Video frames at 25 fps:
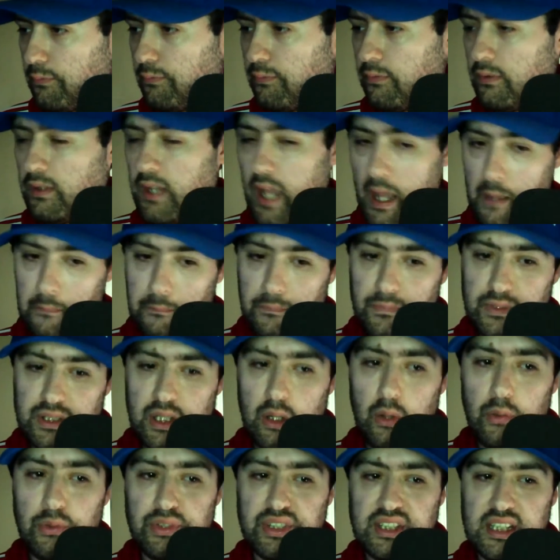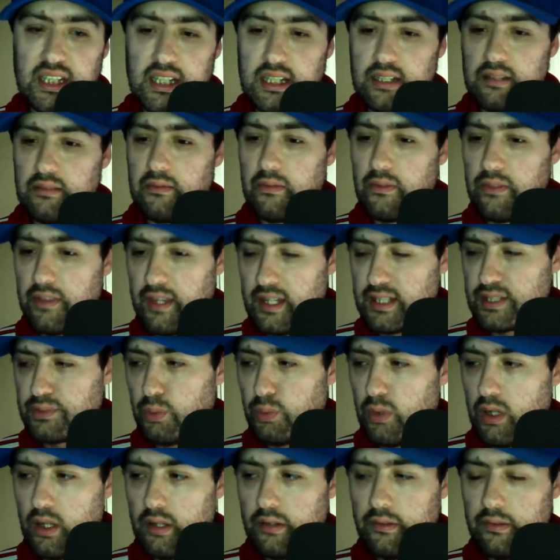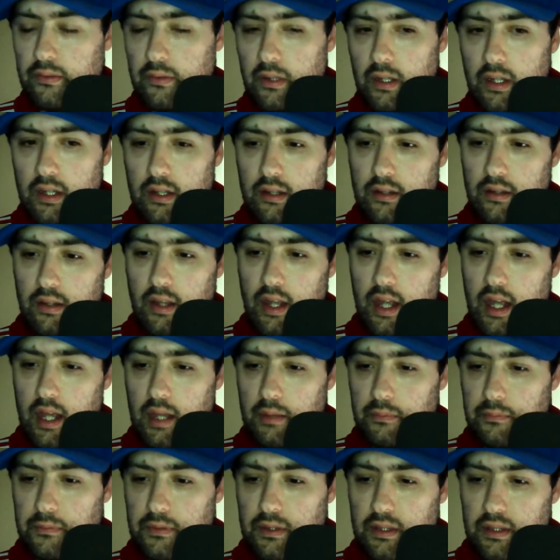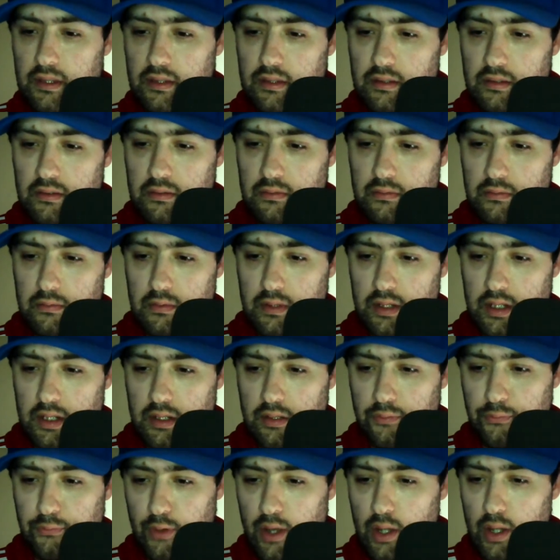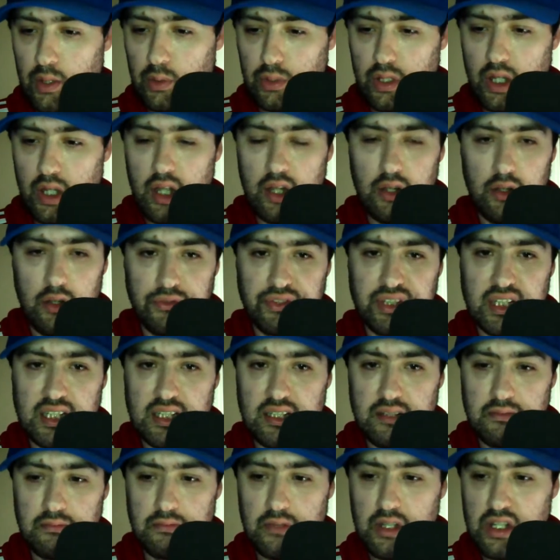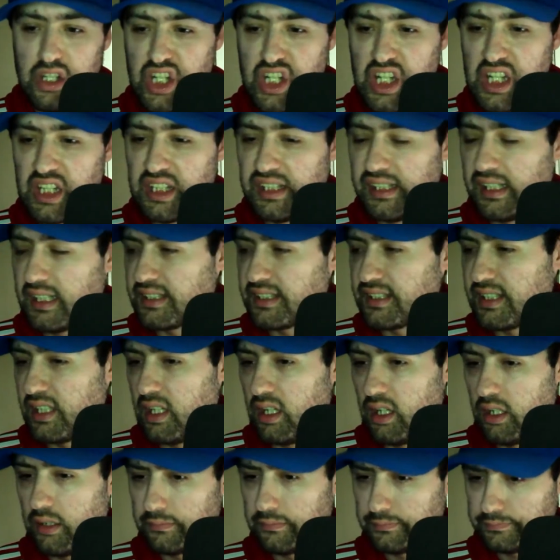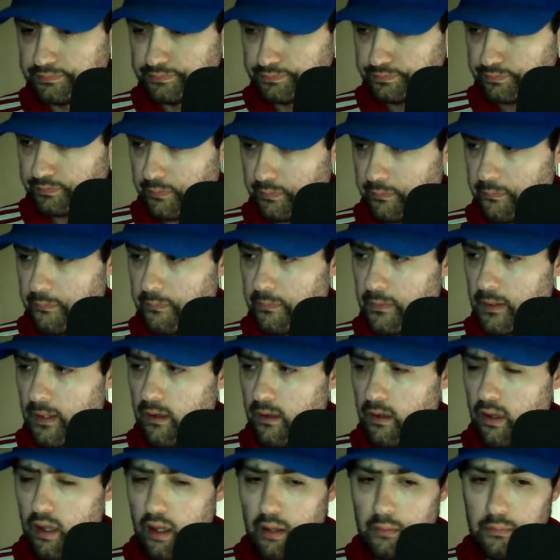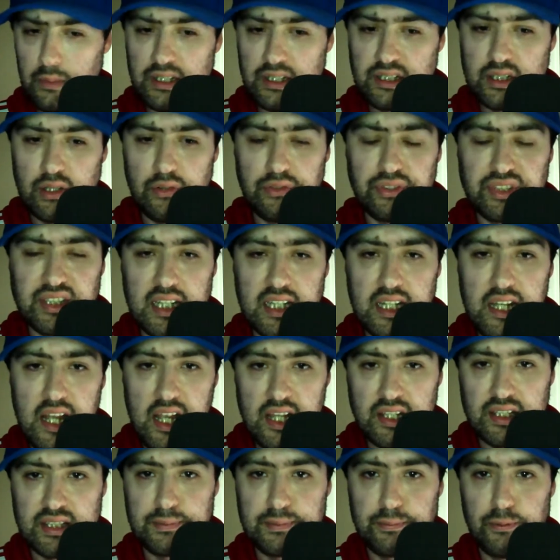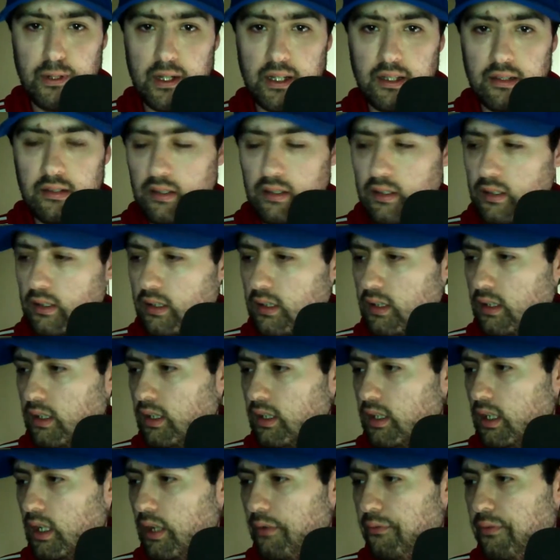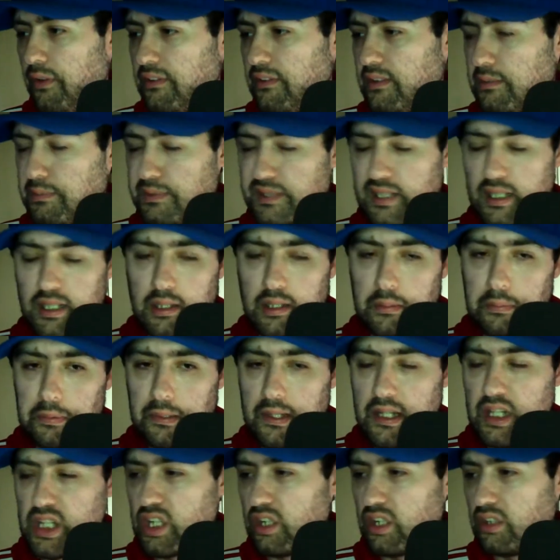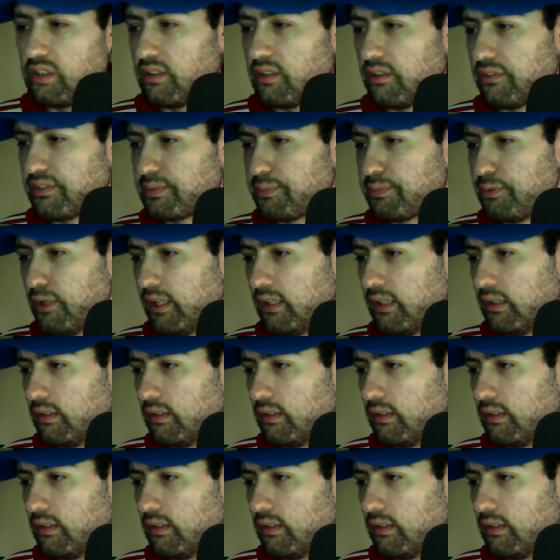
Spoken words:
Yeah, so obviously this one, the final car, obviously the GTSR, is obviously in spring, 50% completion of spring.